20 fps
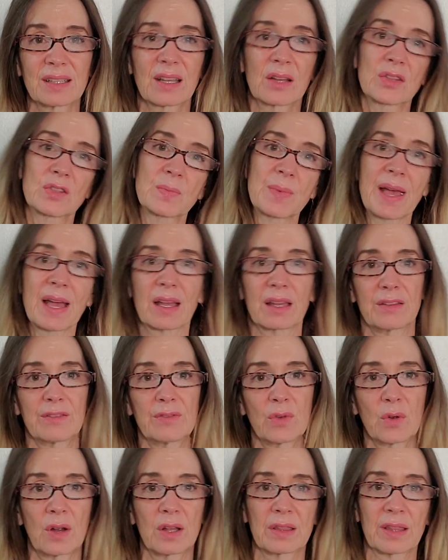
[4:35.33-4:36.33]
Goes back and
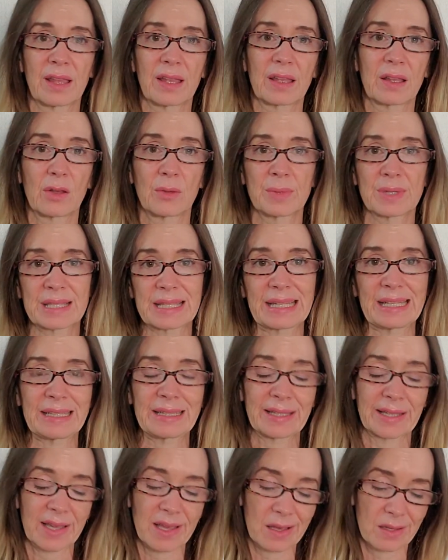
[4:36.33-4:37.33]
forth like almost
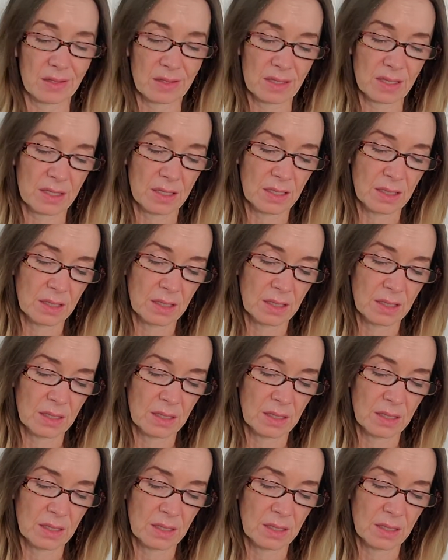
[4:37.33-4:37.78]
anything else.